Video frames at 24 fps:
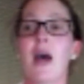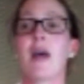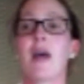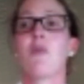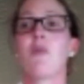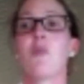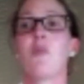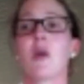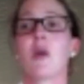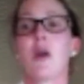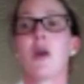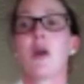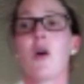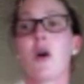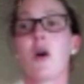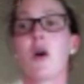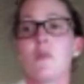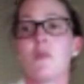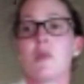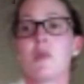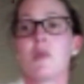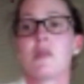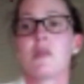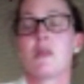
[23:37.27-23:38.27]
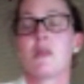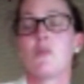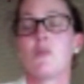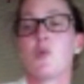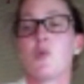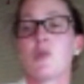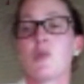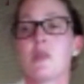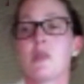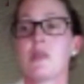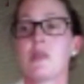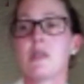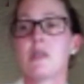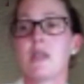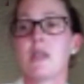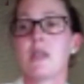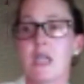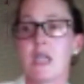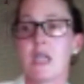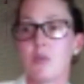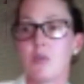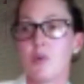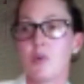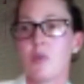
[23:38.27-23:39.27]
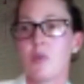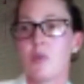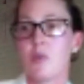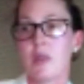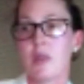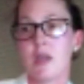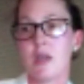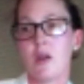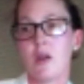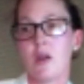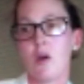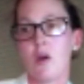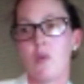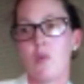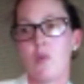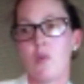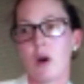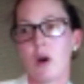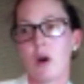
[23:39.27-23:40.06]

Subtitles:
can become more sustainable within our